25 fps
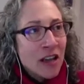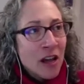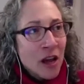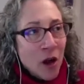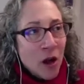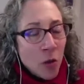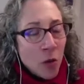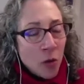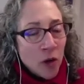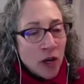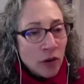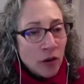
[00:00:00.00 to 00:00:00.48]

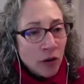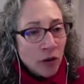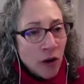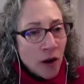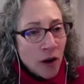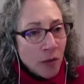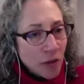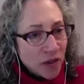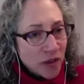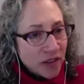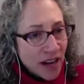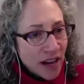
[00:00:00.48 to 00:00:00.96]
we grew up
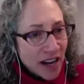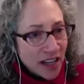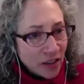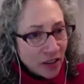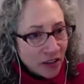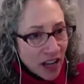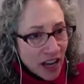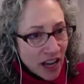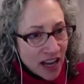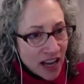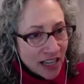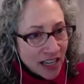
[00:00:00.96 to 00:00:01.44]
with Title
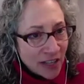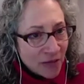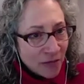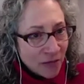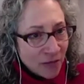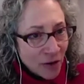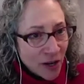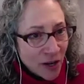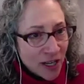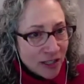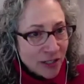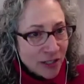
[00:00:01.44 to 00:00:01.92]
IX,
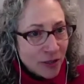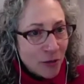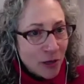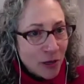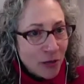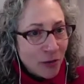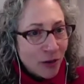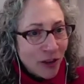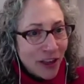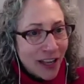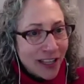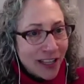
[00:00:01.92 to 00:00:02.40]
right? So we were
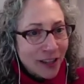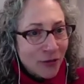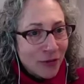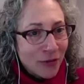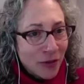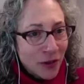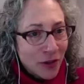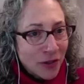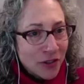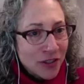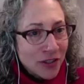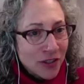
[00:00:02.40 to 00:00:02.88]
like the
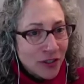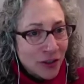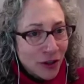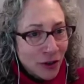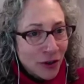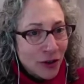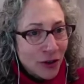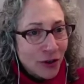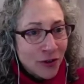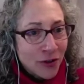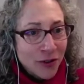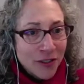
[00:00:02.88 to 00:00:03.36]
first
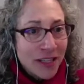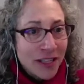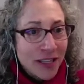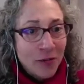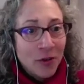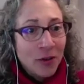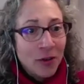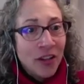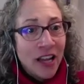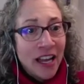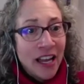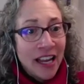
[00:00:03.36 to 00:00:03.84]
girls that were
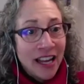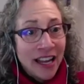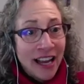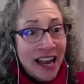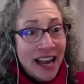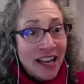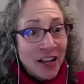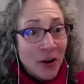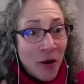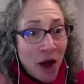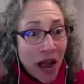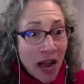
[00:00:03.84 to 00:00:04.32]
like, I
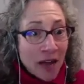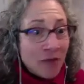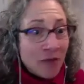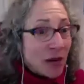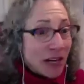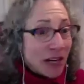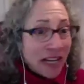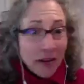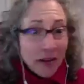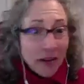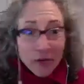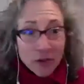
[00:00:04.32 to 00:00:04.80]
know I ran
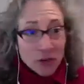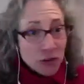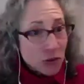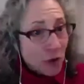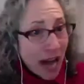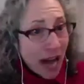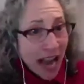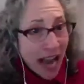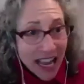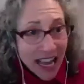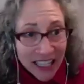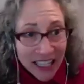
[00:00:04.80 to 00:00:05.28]
out for
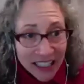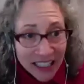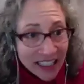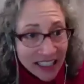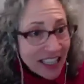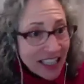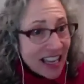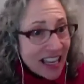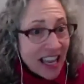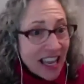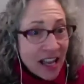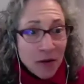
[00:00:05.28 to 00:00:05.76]
track.
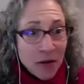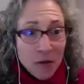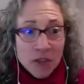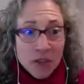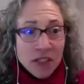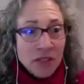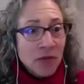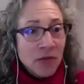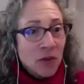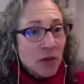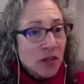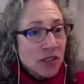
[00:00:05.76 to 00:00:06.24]
It was the
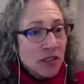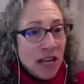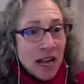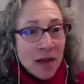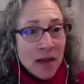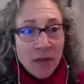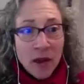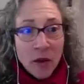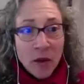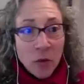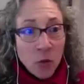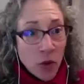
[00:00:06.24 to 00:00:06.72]
first time
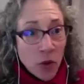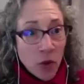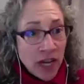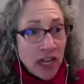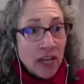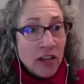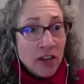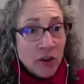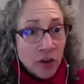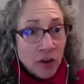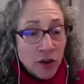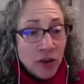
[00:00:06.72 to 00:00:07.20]
that we
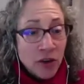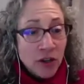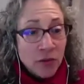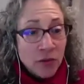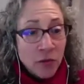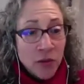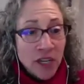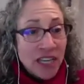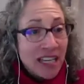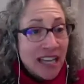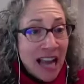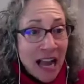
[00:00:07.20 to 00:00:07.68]

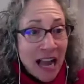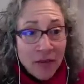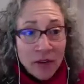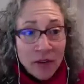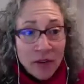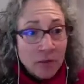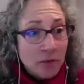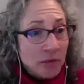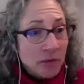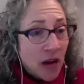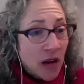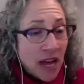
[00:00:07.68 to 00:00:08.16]
didn't have
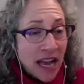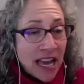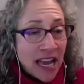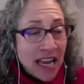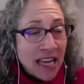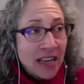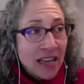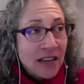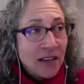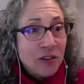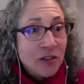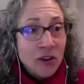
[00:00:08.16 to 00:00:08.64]

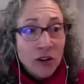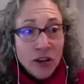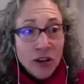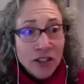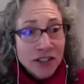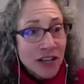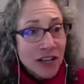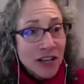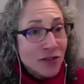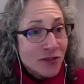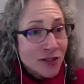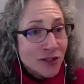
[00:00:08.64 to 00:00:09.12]
a cross
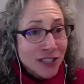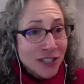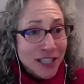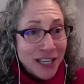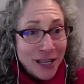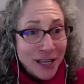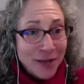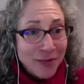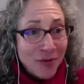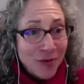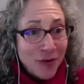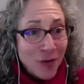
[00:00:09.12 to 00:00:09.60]
country
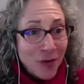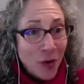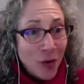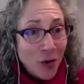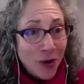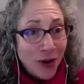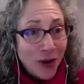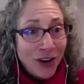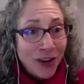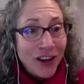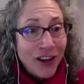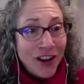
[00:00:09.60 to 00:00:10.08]
team
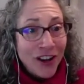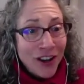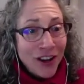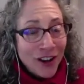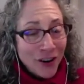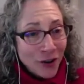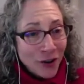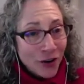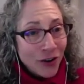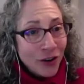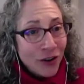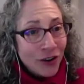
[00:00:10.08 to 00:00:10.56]
for
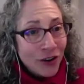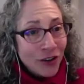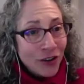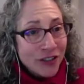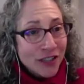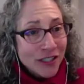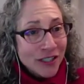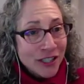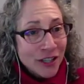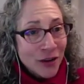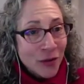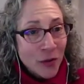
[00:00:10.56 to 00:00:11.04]
girls.
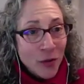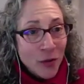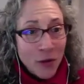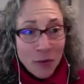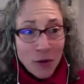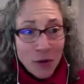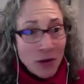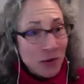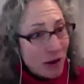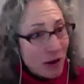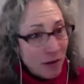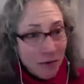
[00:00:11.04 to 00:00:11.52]
So we
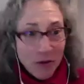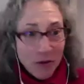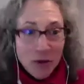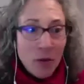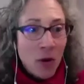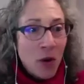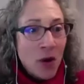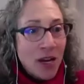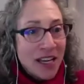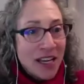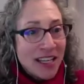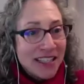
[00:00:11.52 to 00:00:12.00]
ran with the
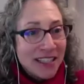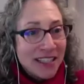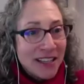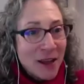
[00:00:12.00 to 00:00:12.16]
boys,